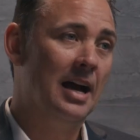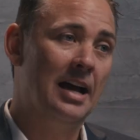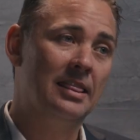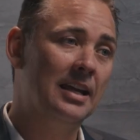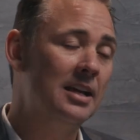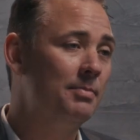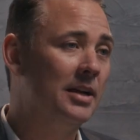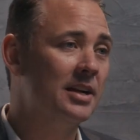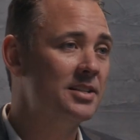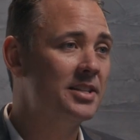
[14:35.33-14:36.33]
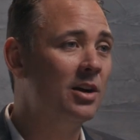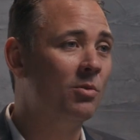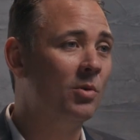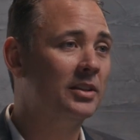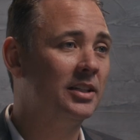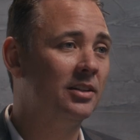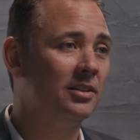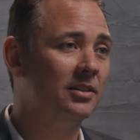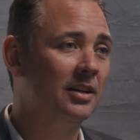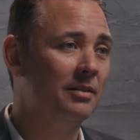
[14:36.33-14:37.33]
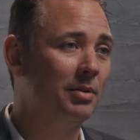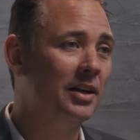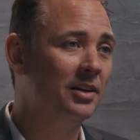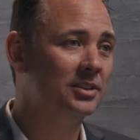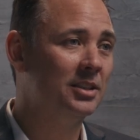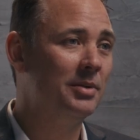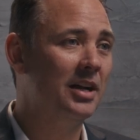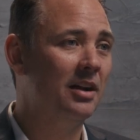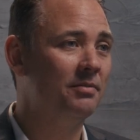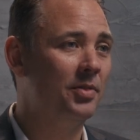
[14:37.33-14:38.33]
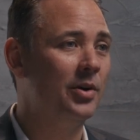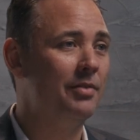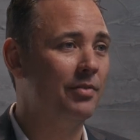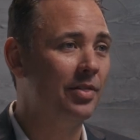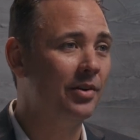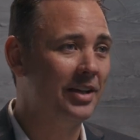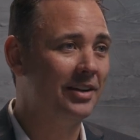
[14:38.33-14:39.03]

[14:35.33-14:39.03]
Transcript: I think because they don't want their players to be on 30 for 30,